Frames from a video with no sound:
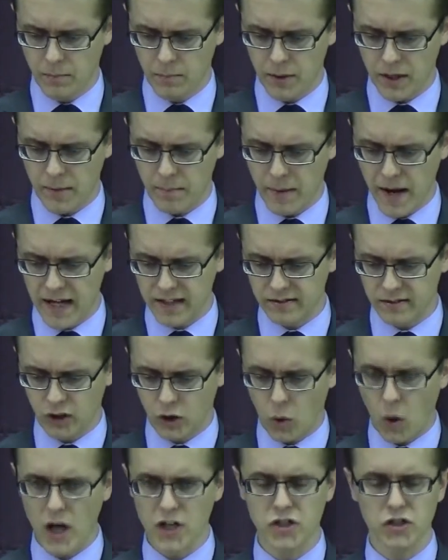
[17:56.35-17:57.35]
But it begs the
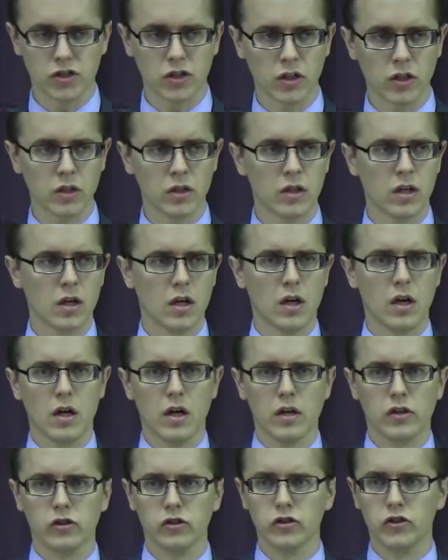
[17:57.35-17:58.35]
question,
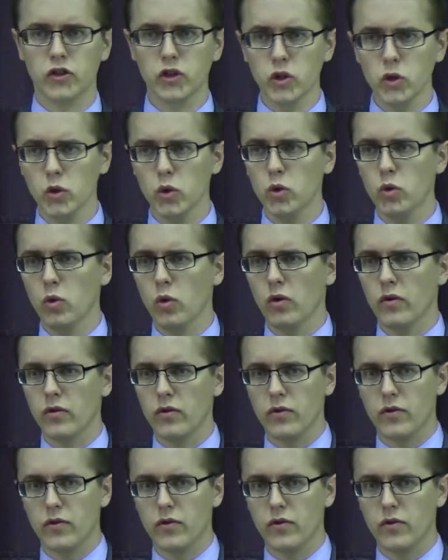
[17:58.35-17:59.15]
do